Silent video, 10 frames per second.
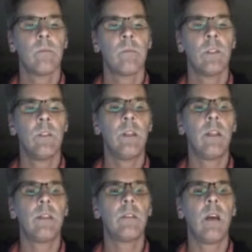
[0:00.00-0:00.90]
So now
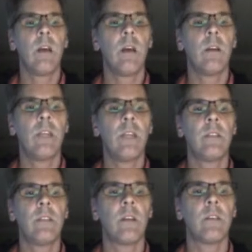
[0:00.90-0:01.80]
let's
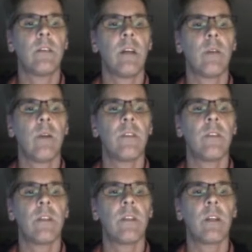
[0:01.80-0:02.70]
change our cell
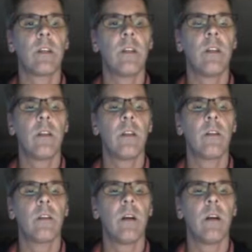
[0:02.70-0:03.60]
reference and look at
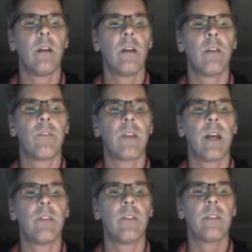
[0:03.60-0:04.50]
a different
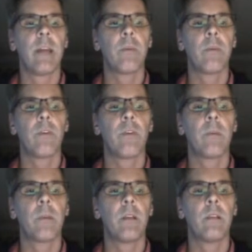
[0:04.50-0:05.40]
kind of example. So I'm
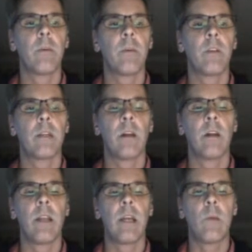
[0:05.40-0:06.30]
going to double click on
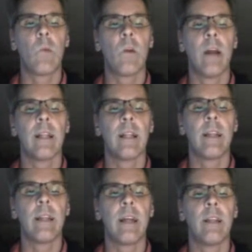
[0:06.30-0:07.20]
A1, highlight
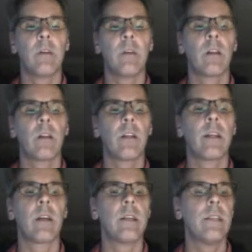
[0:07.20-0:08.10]
that, and I'm going to click
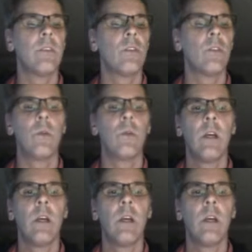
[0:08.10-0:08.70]
into